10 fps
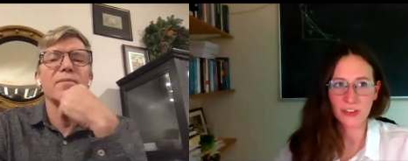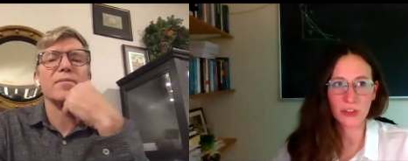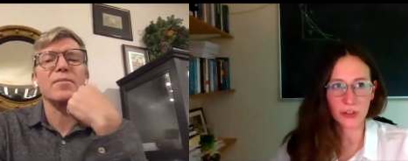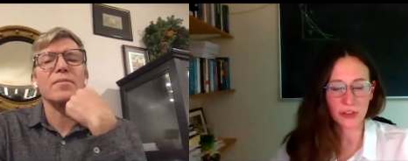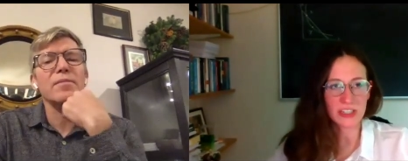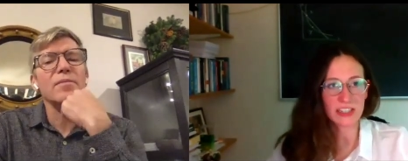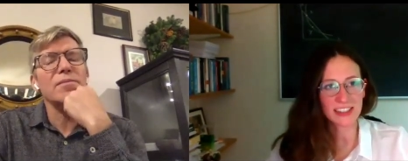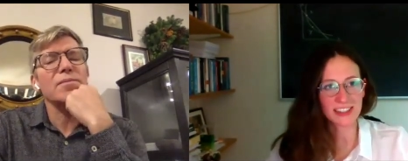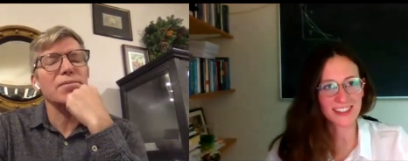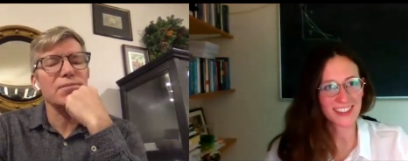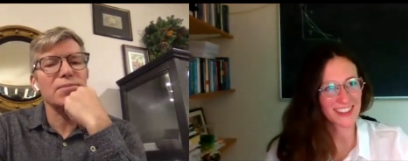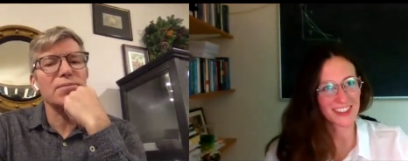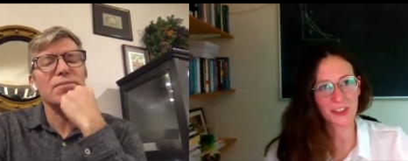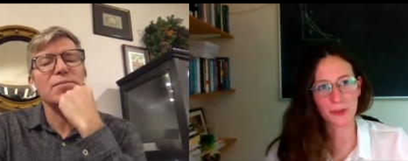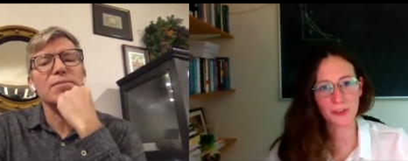Speaker 1: the detailed
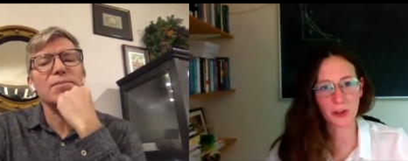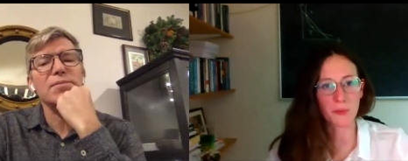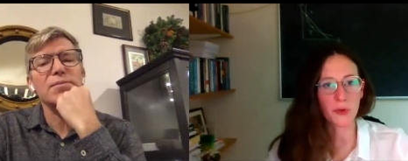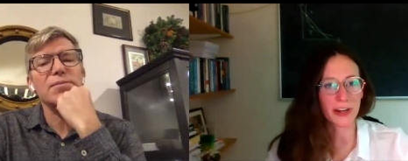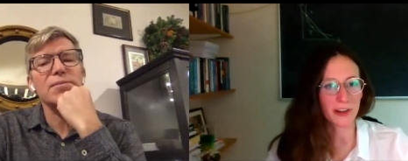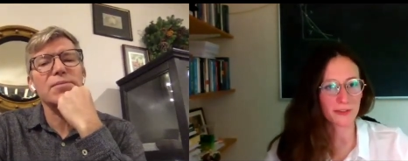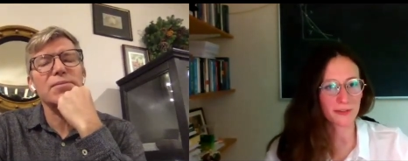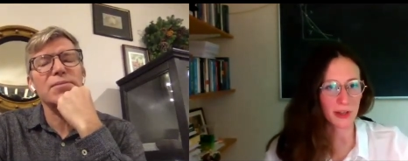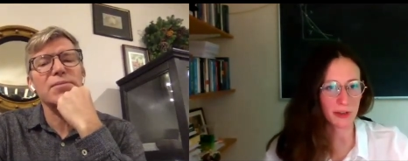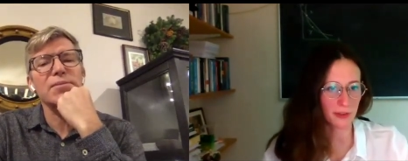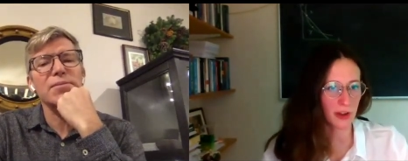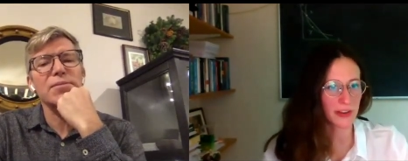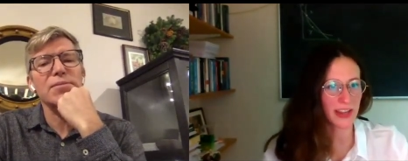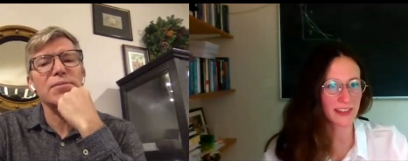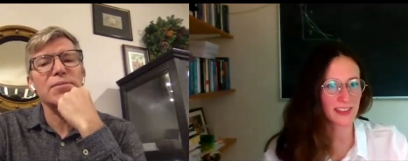sort of summary of of how
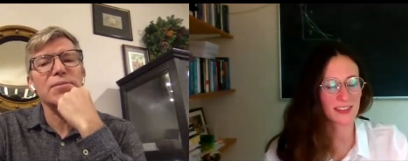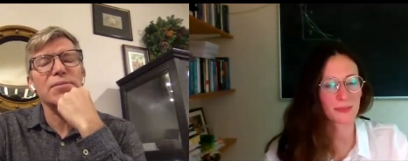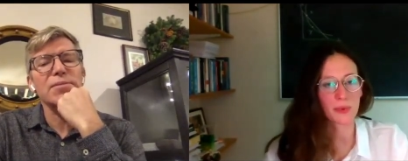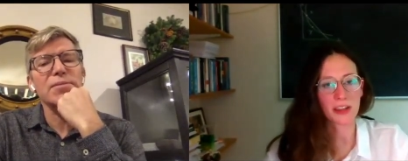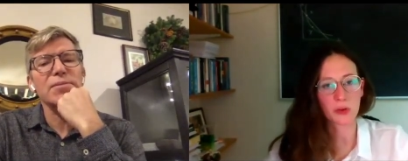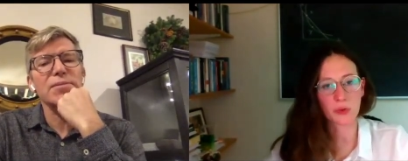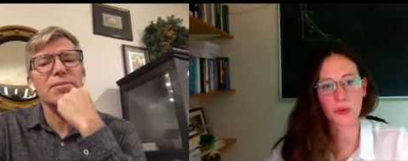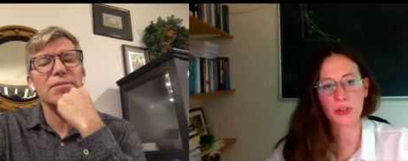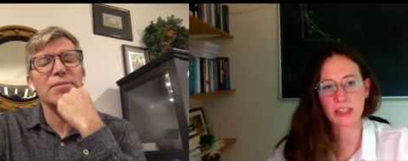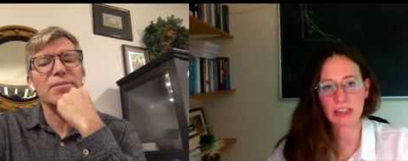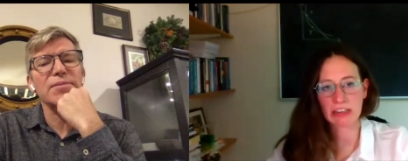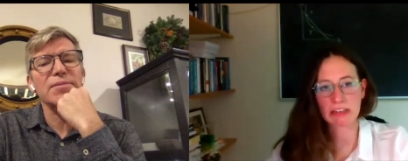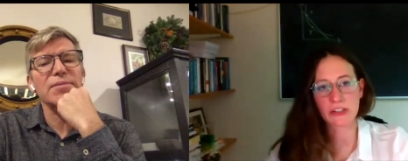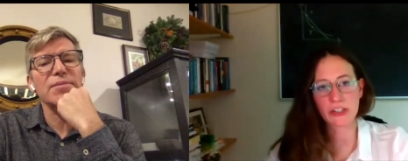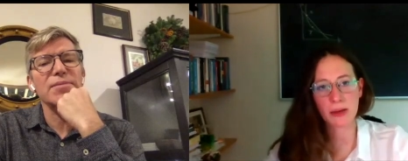that's playing a role in in
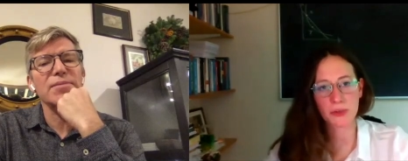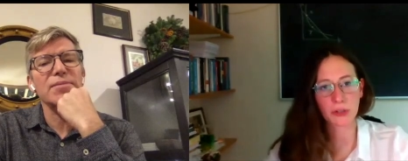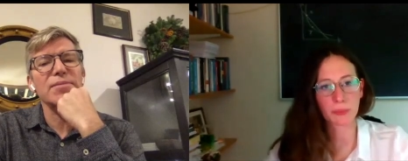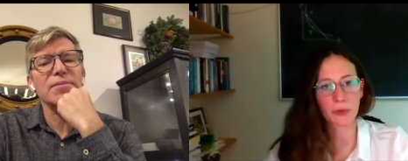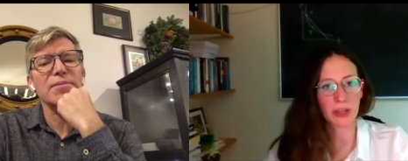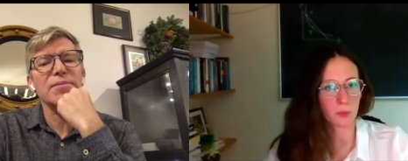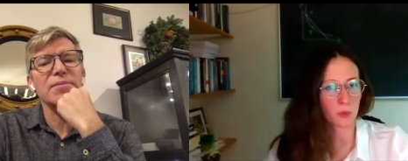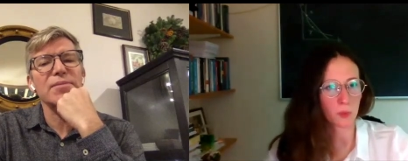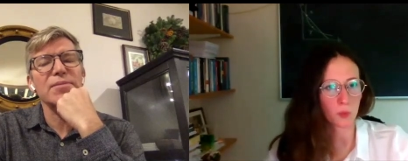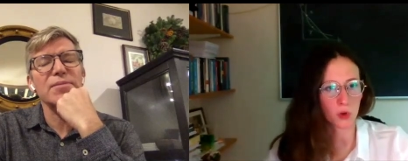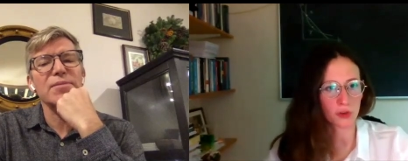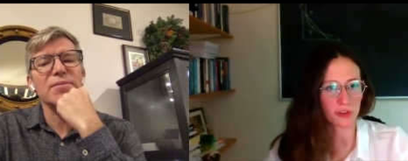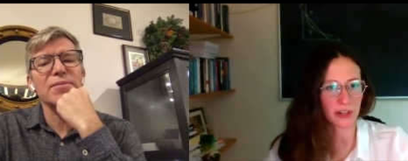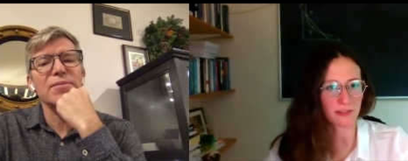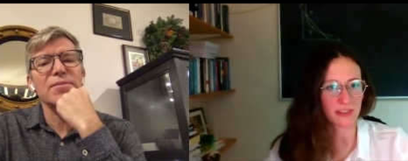the chapter. But I'm
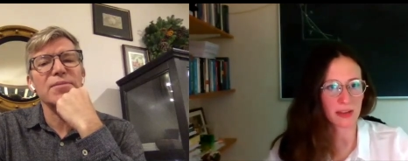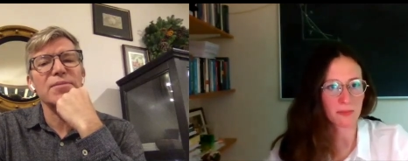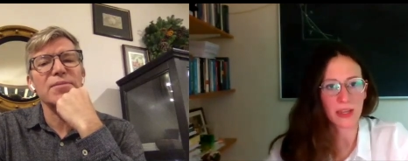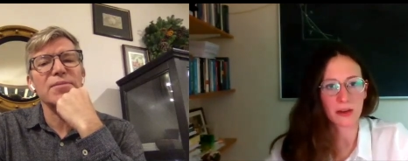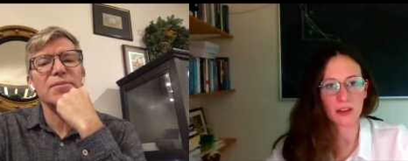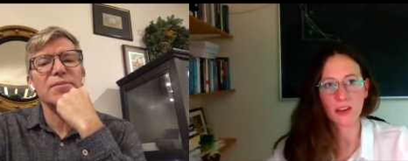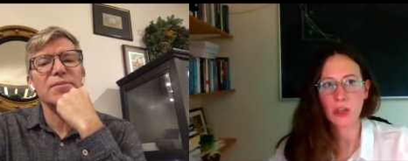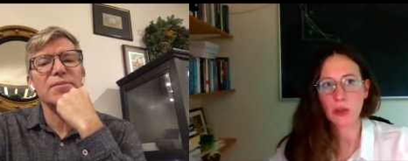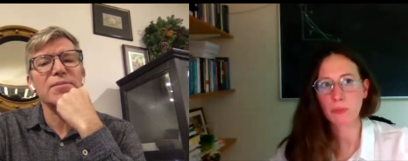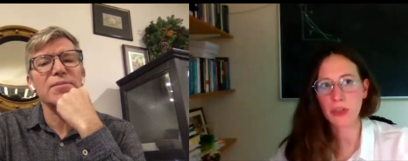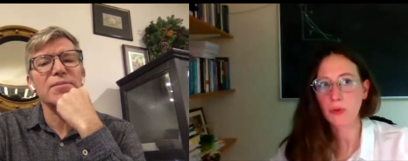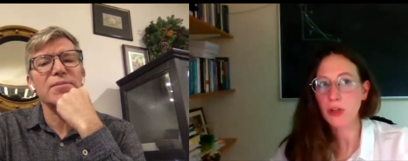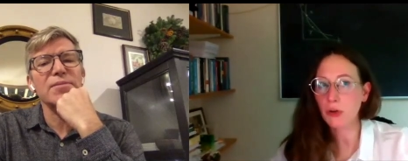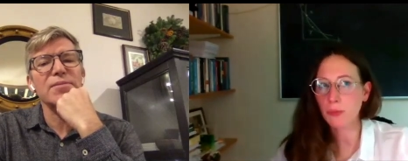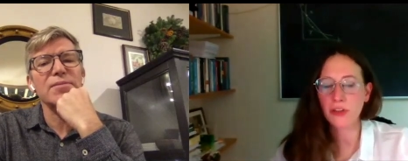wondering if that might be a
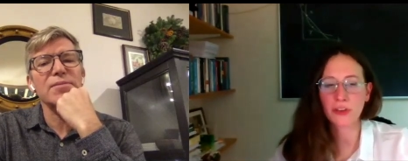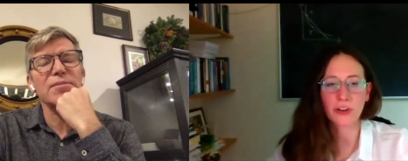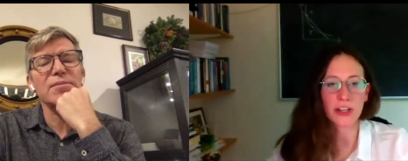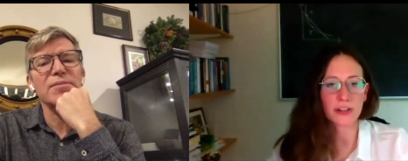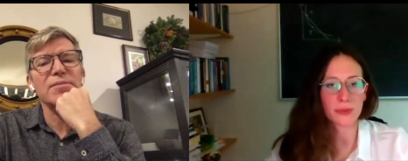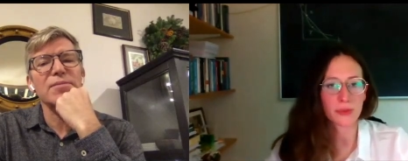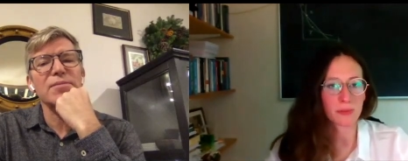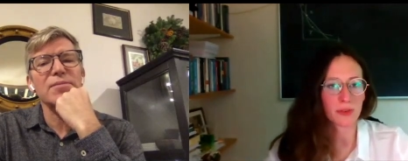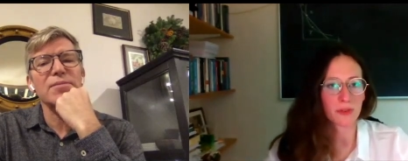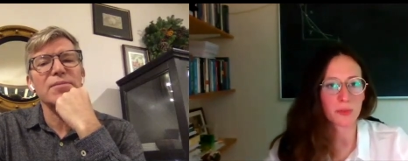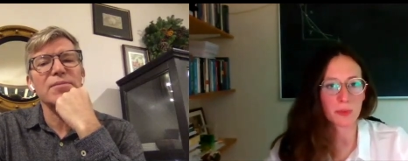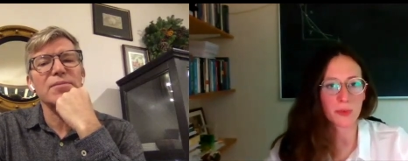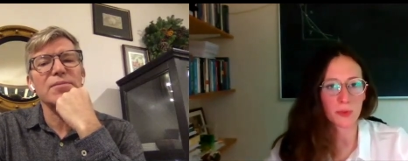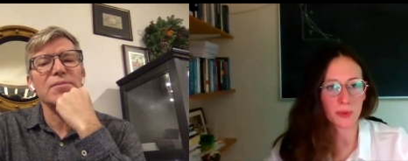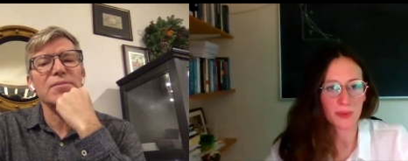little bit unclear to some of the
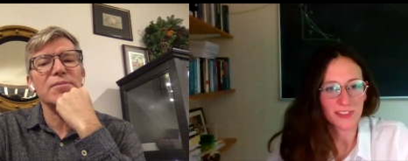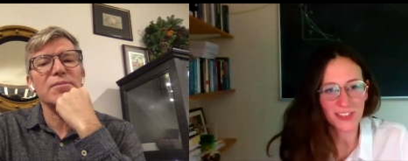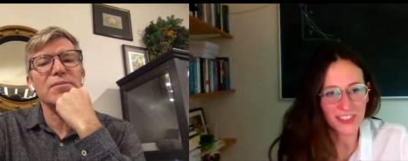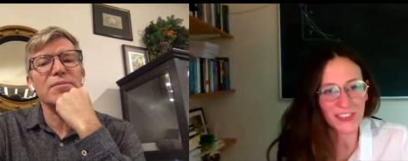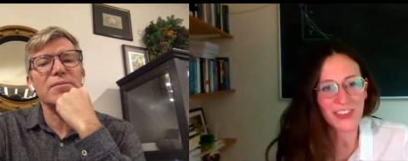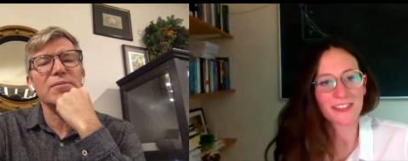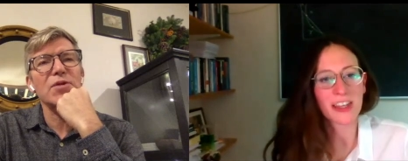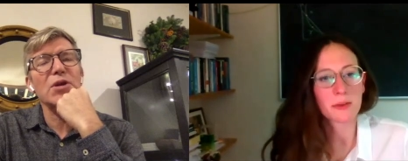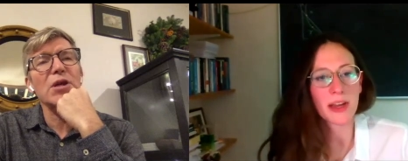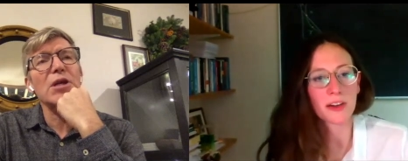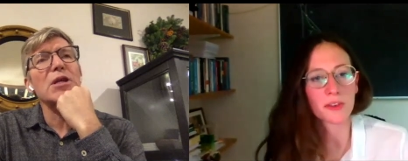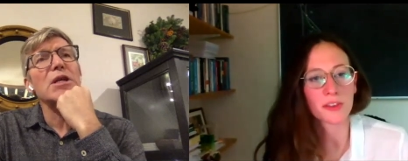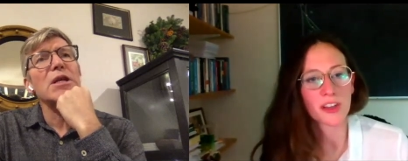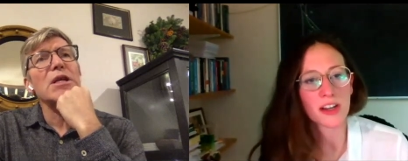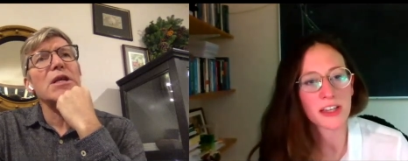people who don't have that
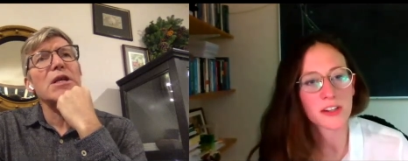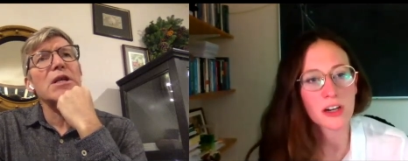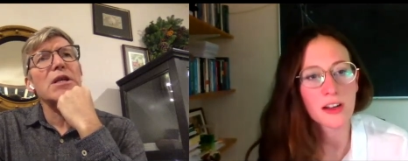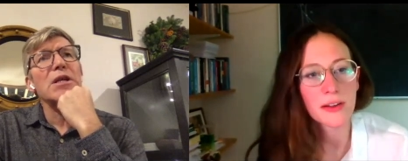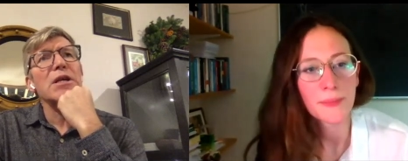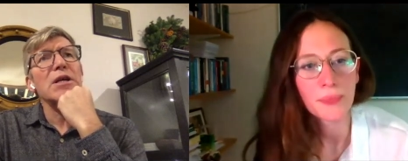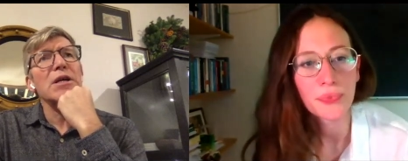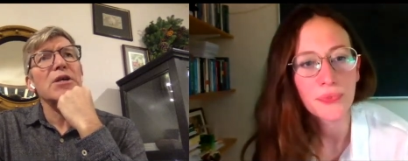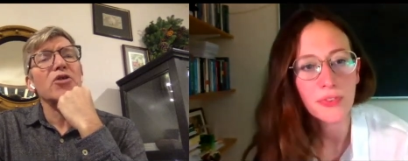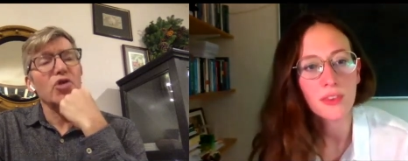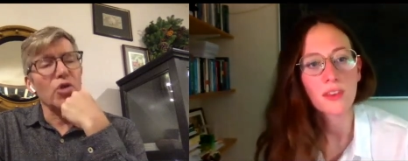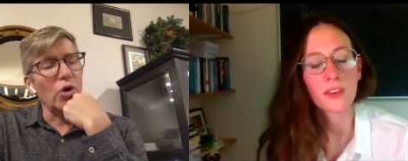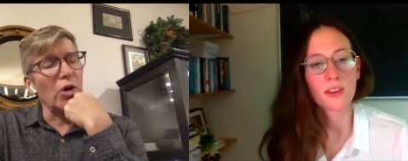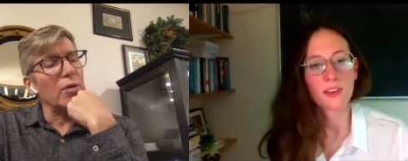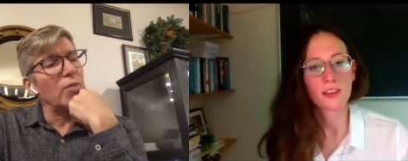background knowledge.
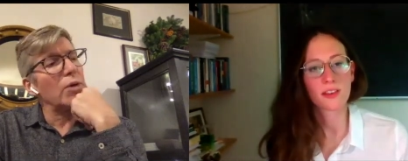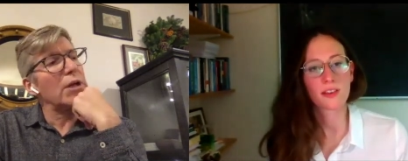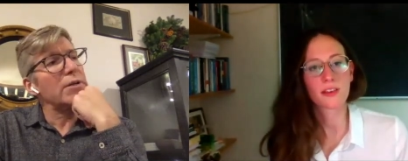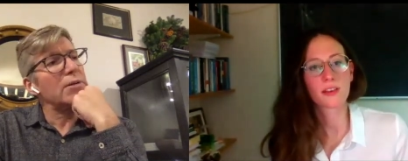
Speaker 2: Sure. Well, I,